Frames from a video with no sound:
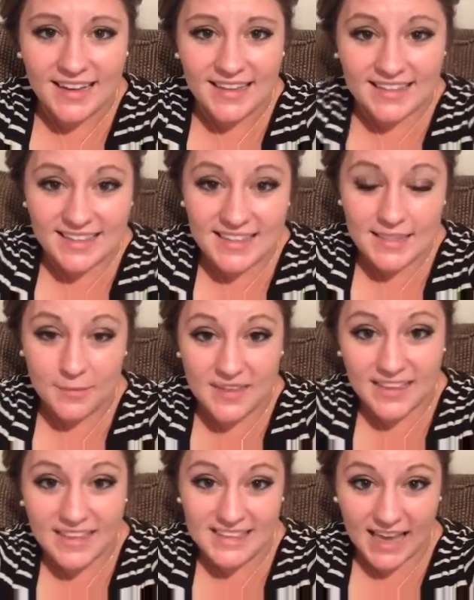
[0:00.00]
This is
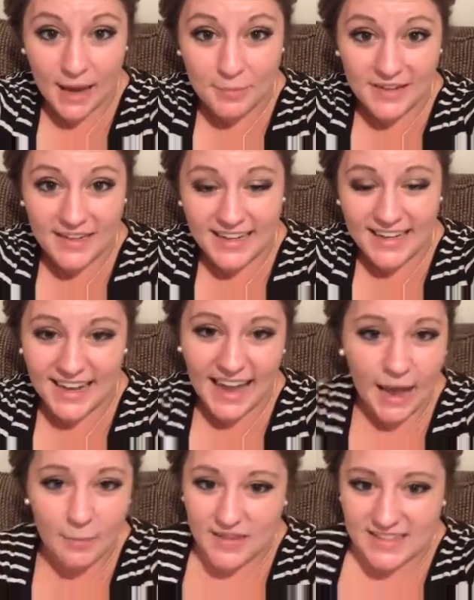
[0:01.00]
something that's happening, and it
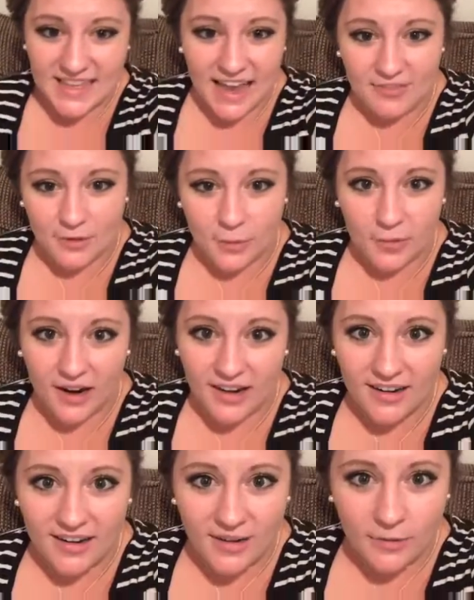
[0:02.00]
happens
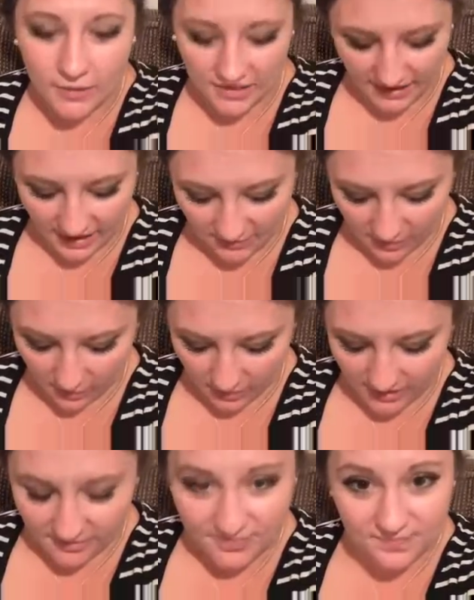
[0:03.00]
everywhere with
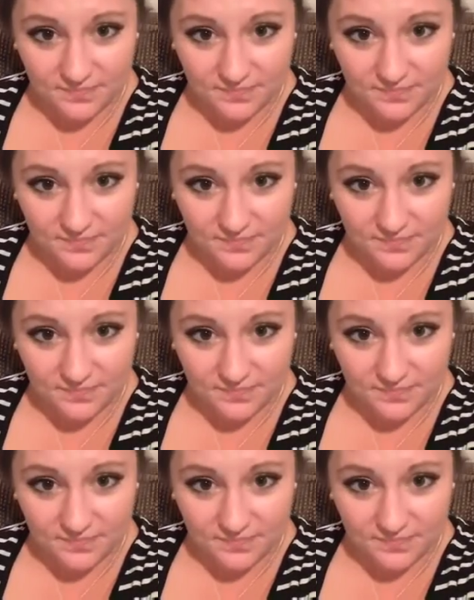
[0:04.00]
everyone.